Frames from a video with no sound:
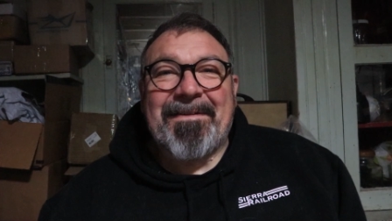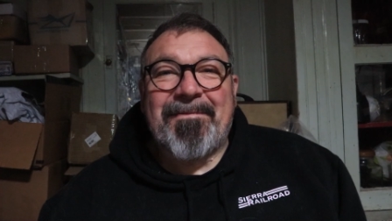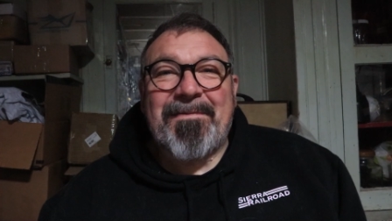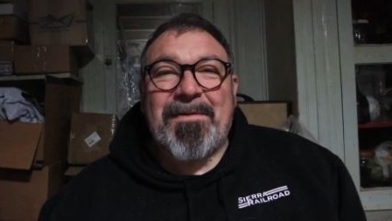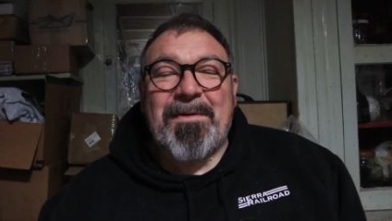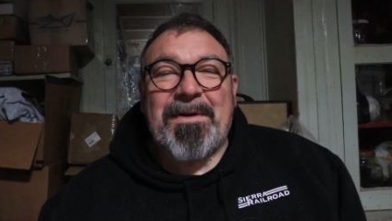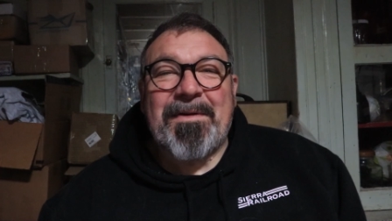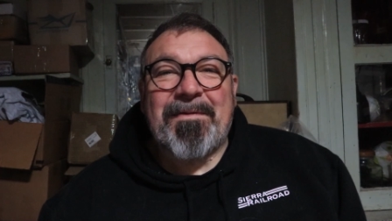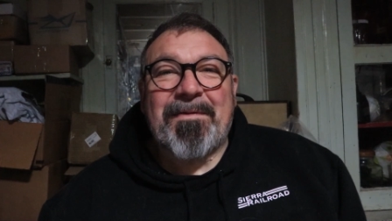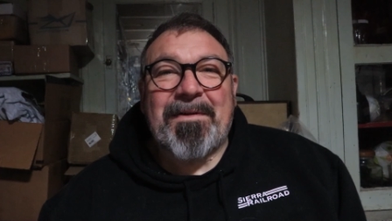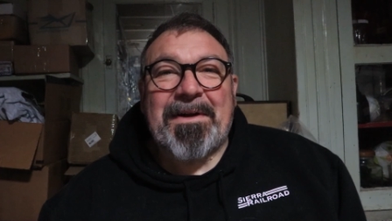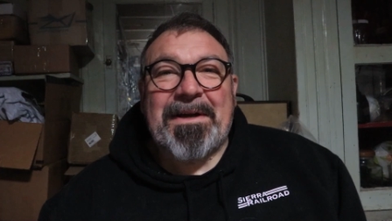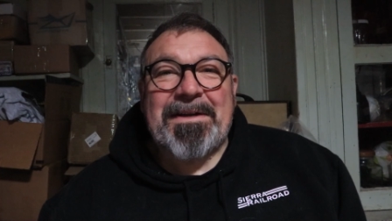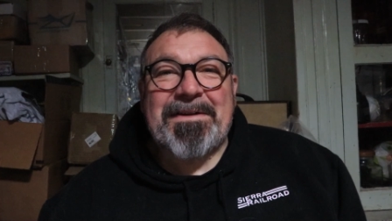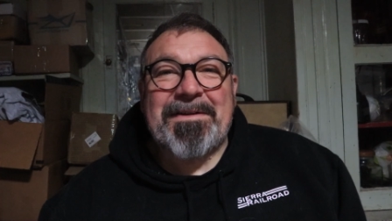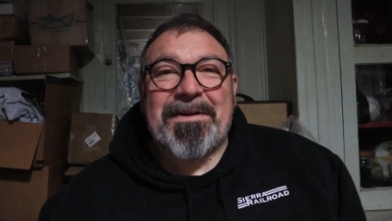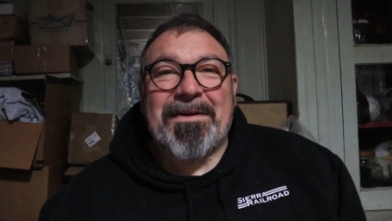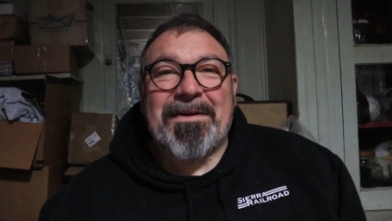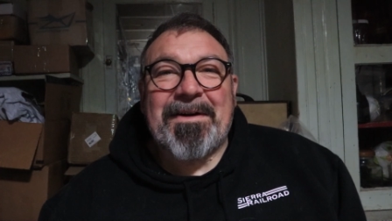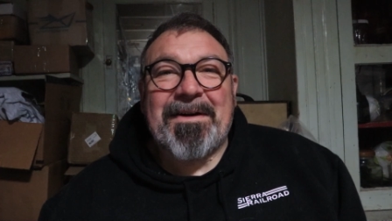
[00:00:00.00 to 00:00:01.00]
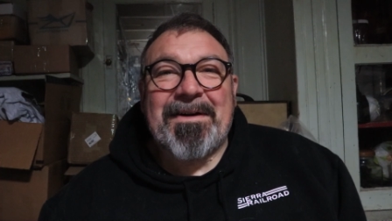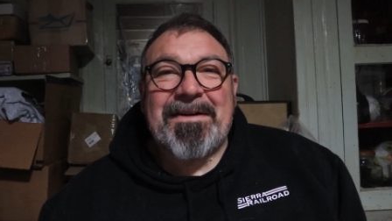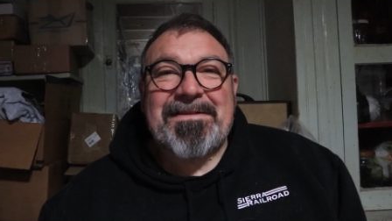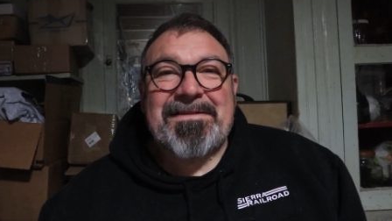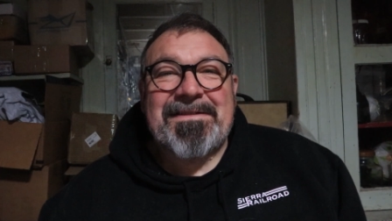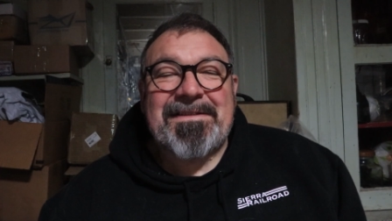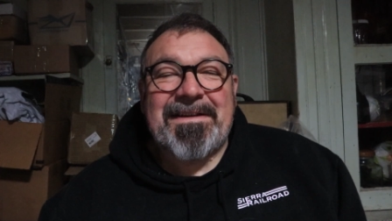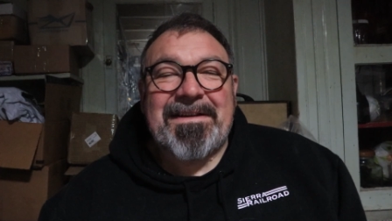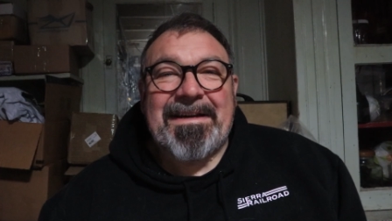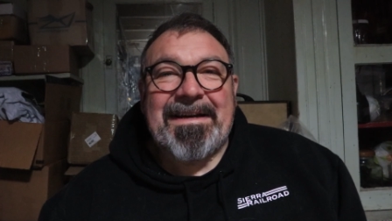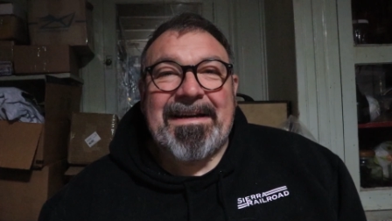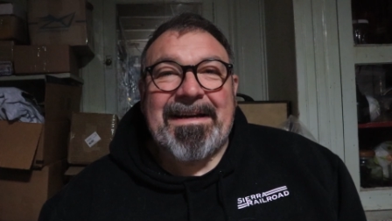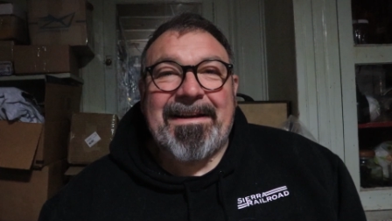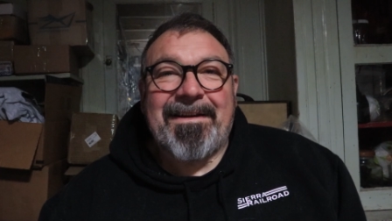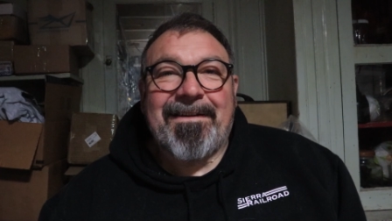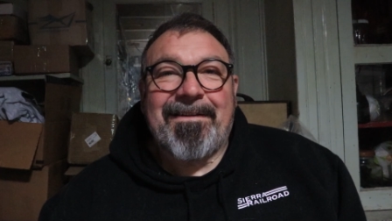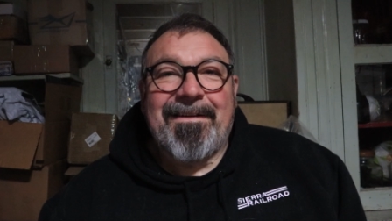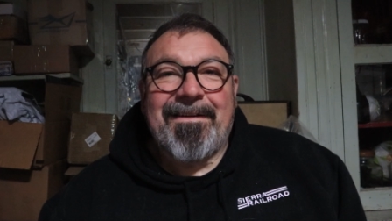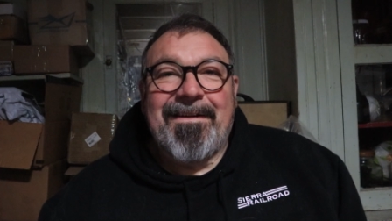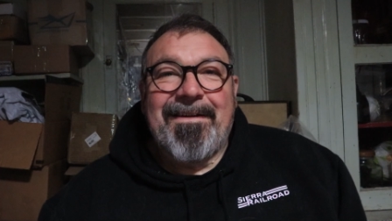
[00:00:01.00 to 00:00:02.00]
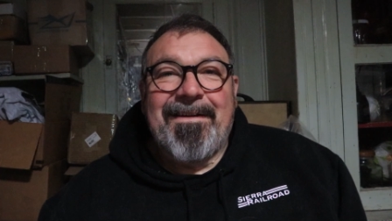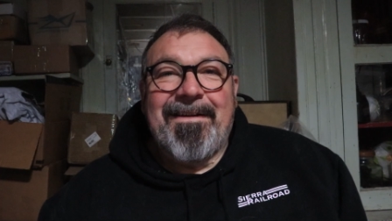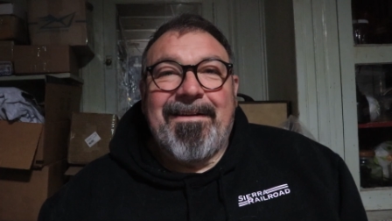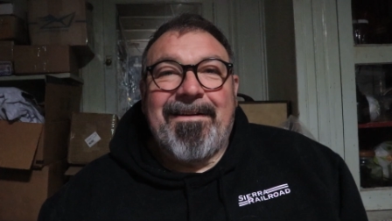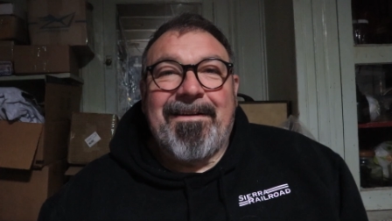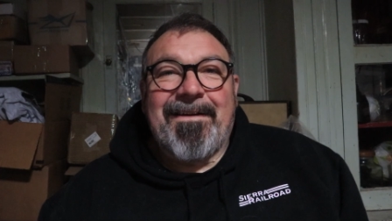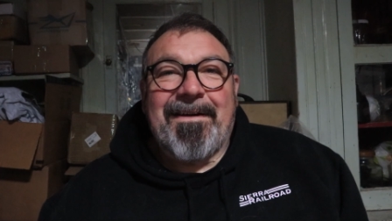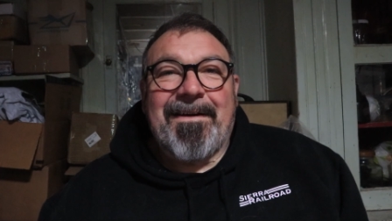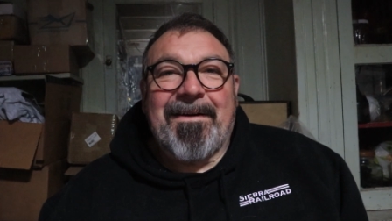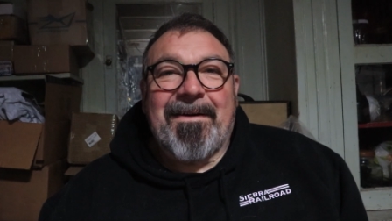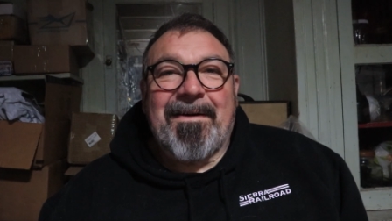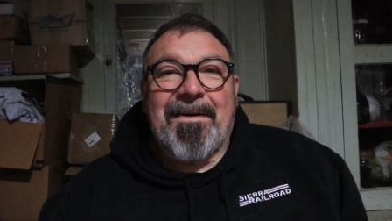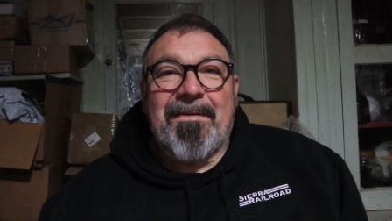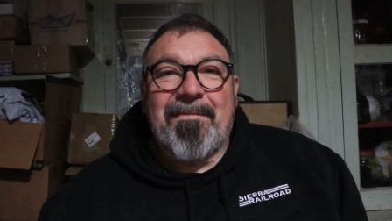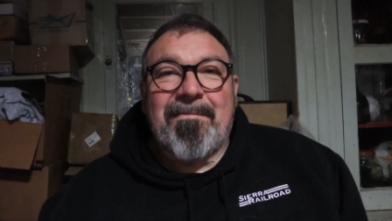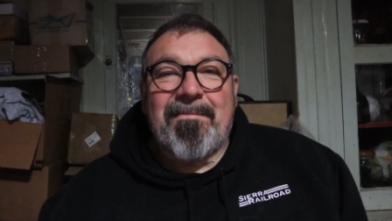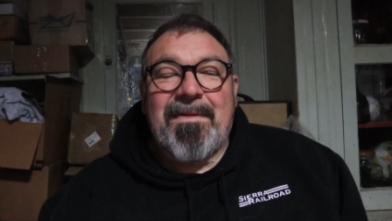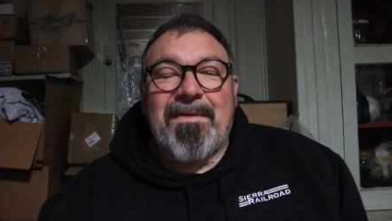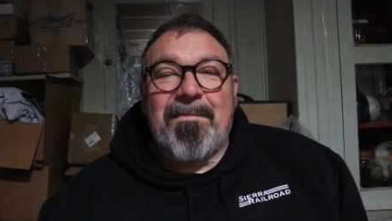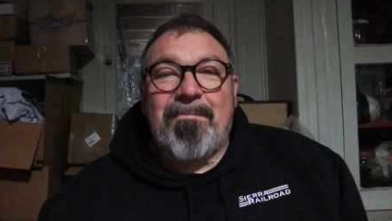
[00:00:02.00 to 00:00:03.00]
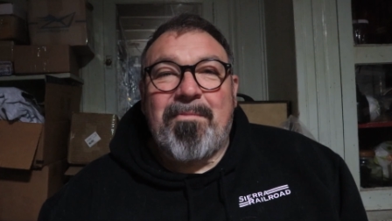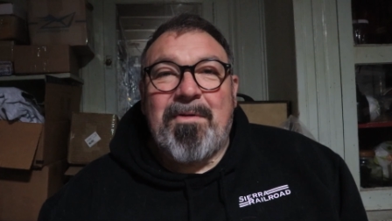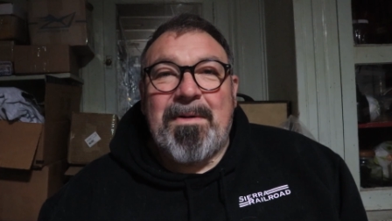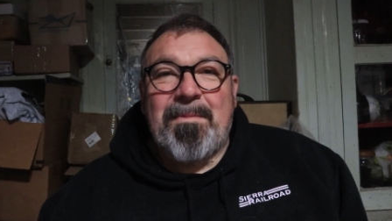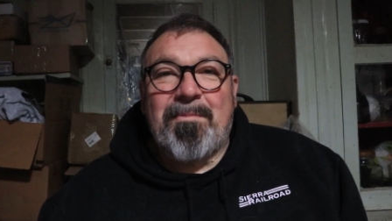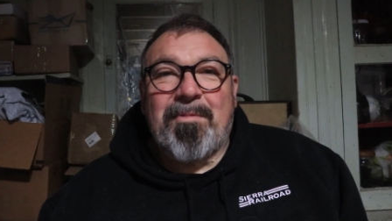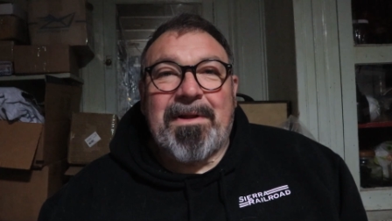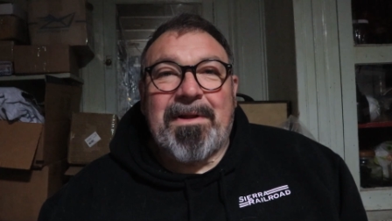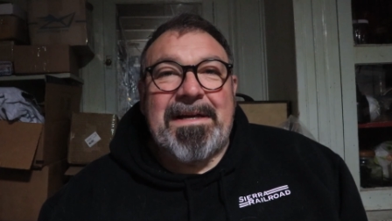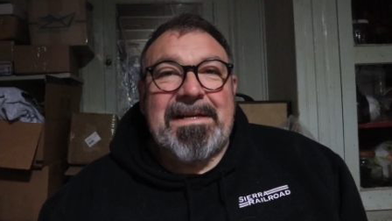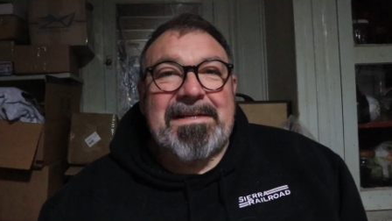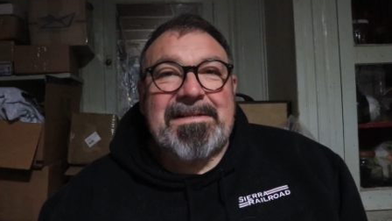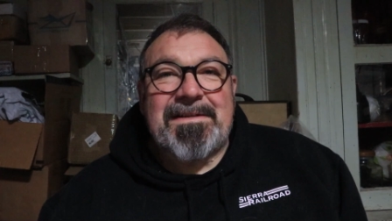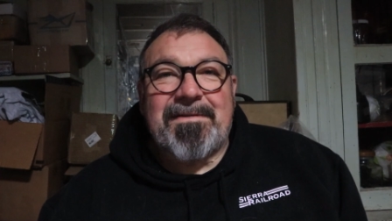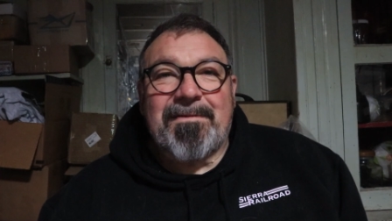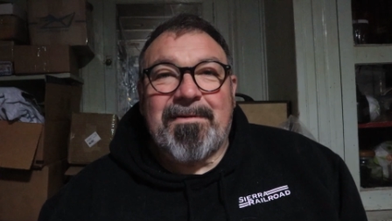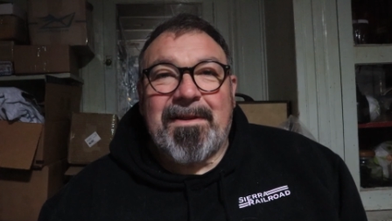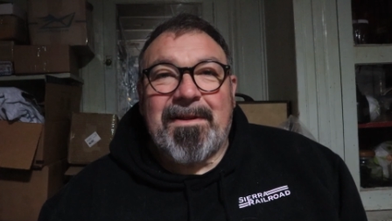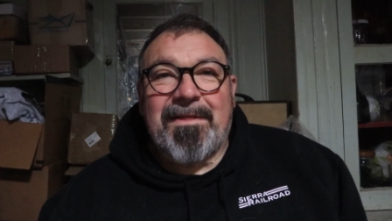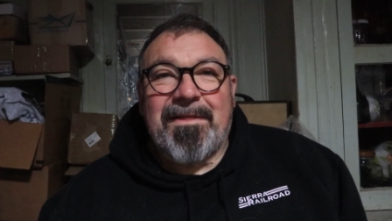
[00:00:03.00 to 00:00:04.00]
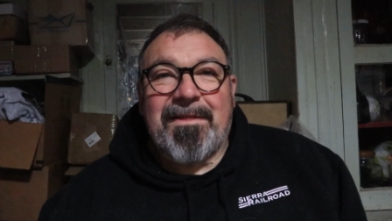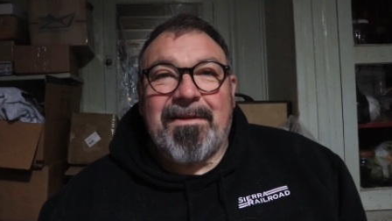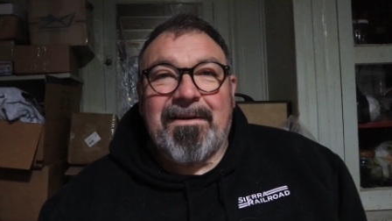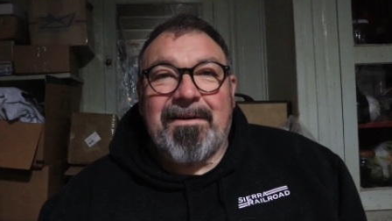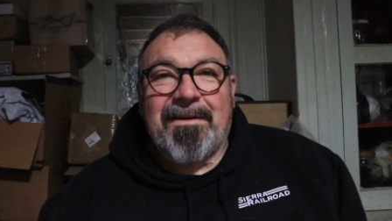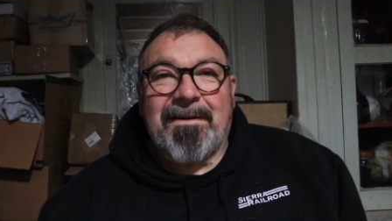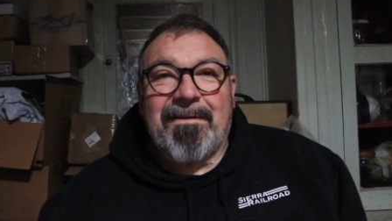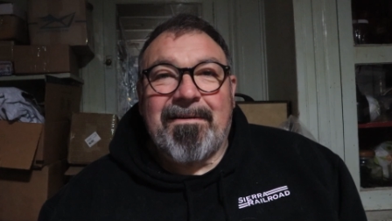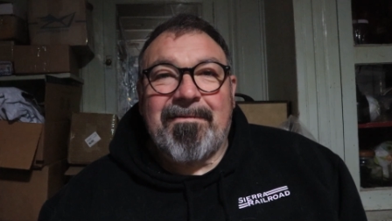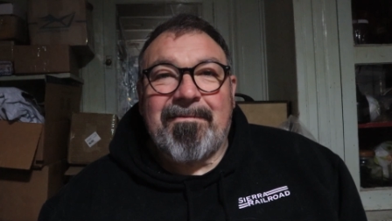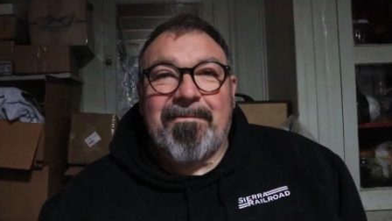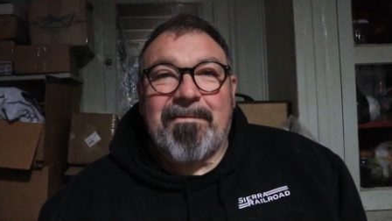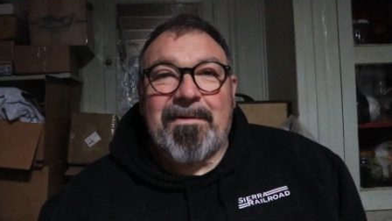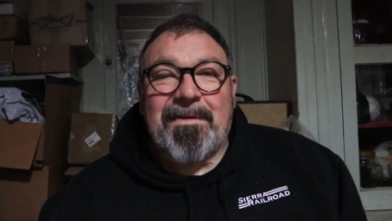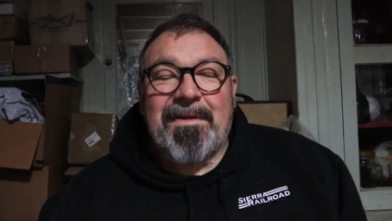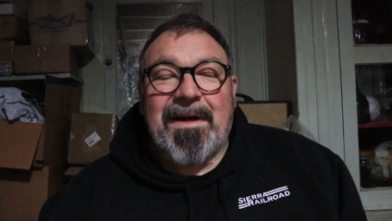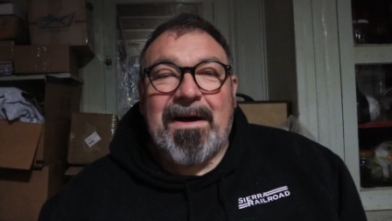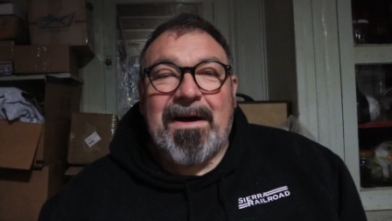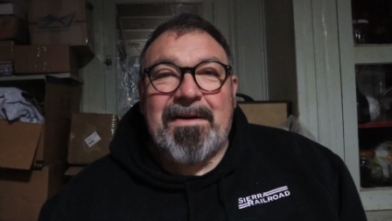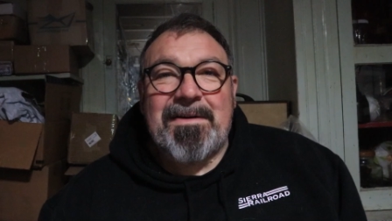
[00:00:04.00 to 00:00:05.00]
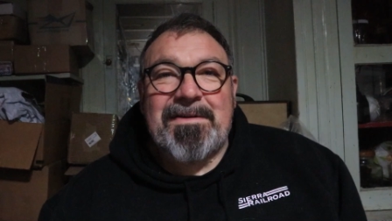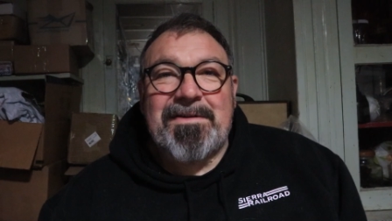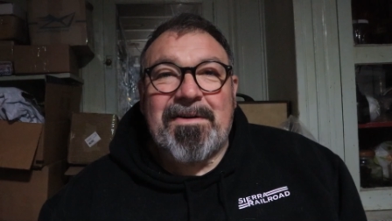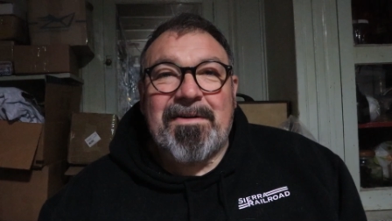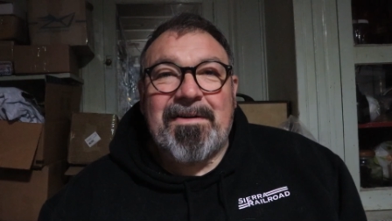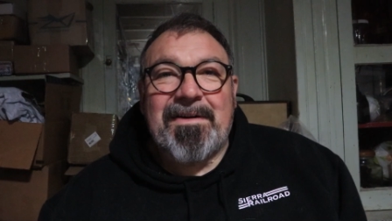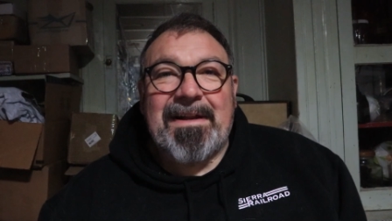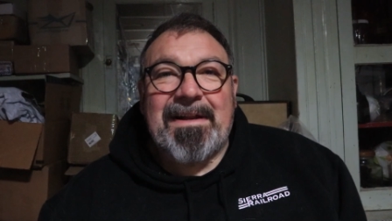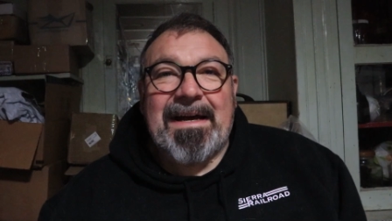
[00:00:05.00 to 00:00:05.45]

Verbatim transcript: a few different guitars, and um, I'm pretty pleased with uh, with how it turned